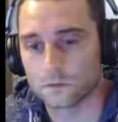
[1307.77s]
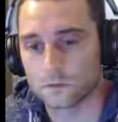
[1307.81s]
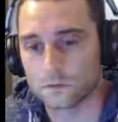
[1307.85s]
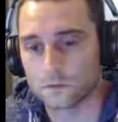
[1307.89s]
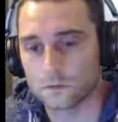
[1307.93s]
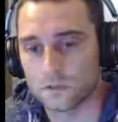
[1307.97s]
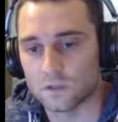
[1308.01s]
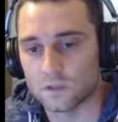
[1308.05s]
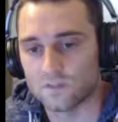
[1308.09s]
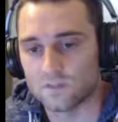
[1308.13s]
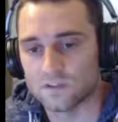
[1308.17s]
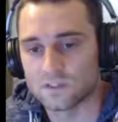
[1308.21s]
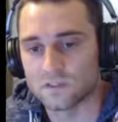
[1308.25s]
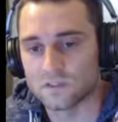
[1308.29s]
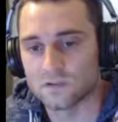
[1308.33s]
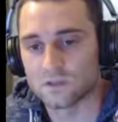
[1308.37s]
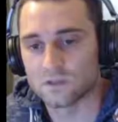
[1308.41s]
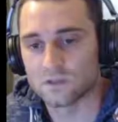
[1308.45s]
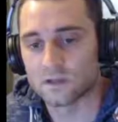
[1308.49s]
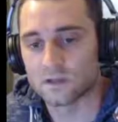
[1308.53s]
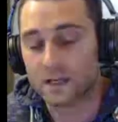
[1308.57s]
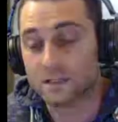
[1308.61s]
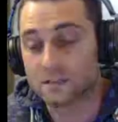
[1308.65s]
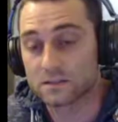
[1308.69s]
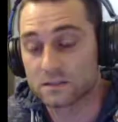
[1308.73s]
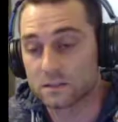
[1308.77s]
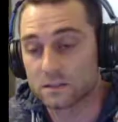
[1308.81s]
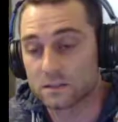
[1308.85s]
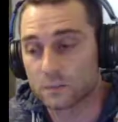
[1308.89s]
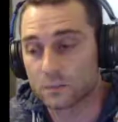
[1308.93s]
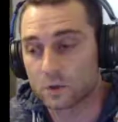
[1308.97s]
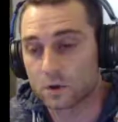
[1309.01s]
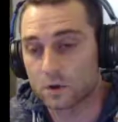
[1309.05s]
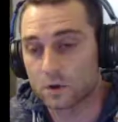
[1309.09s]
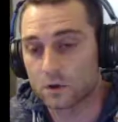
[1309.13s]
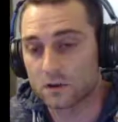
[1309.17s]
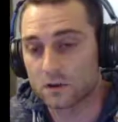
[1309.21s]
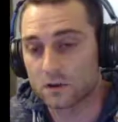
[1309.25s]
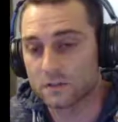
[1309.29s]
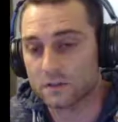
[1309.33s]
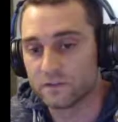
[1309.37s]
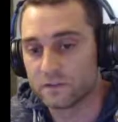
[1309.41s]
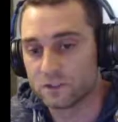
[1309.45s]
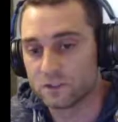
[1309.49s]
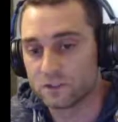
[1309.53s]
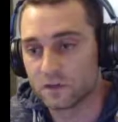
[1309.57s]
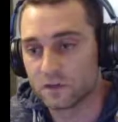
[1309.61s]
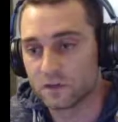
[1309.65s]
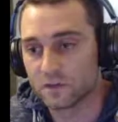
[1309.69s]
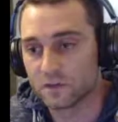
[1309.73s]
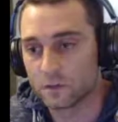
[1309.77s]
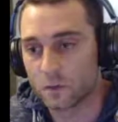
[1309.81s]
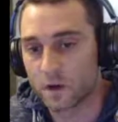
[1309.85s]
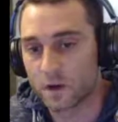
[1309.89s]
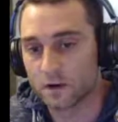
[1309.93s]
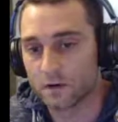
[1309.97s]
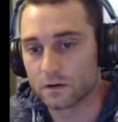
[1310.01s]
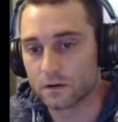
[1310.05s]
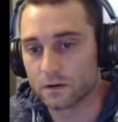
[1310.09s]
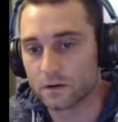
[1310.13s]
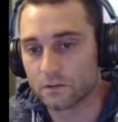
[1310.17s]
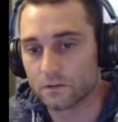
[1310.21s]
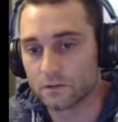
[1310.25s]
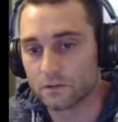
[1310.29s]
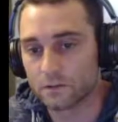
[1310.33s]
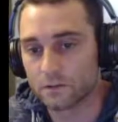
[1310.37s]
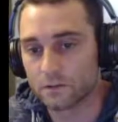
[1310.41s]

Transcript: if it's even an ICM call if he's shoving wide enough.